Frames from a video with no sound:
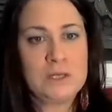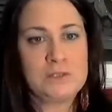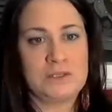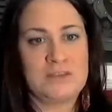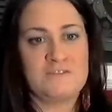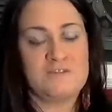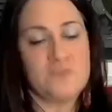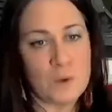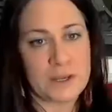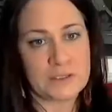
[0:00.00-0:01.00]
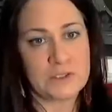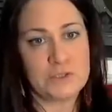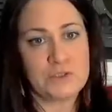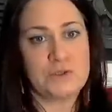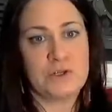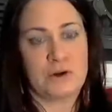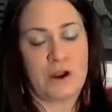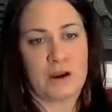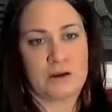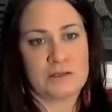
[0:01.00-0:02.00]
to give voice to your
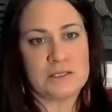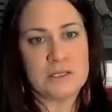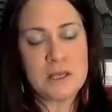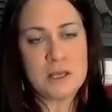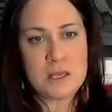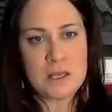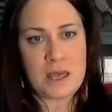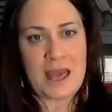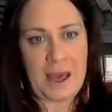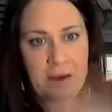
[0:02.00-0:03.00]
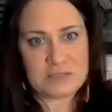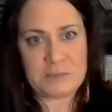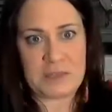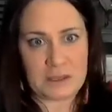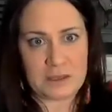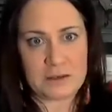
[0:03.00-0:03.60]
heart, how to speak it.